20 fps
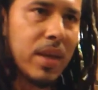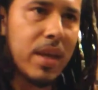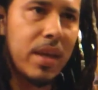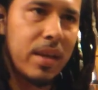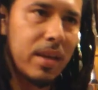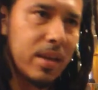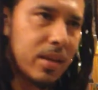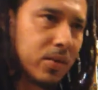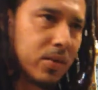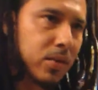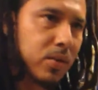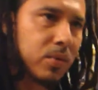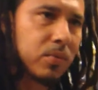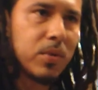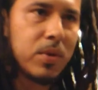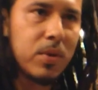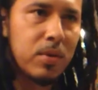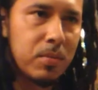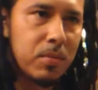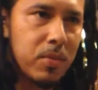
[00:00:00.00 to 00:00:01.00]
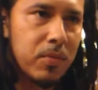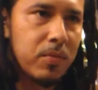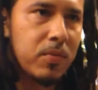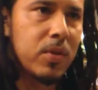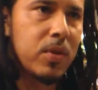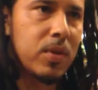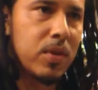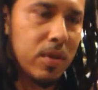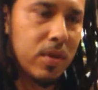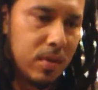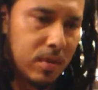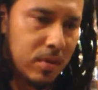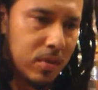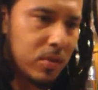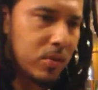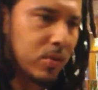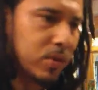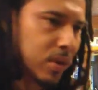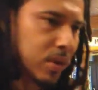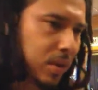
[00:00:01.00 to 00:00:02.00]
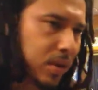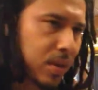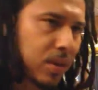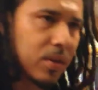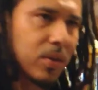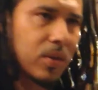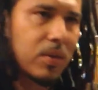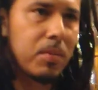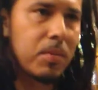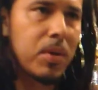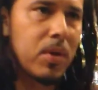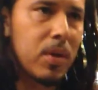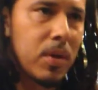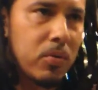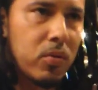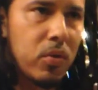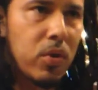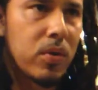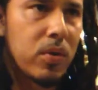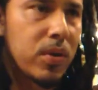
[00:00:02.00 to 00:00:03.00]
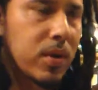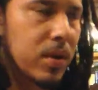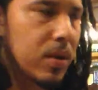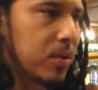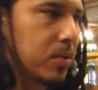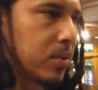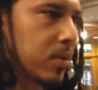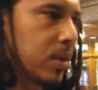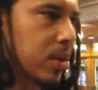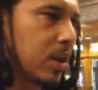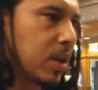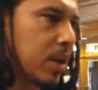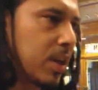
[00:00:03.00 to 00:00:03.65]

getting into the rhythm of just using, you know what I mean, up drawing skills.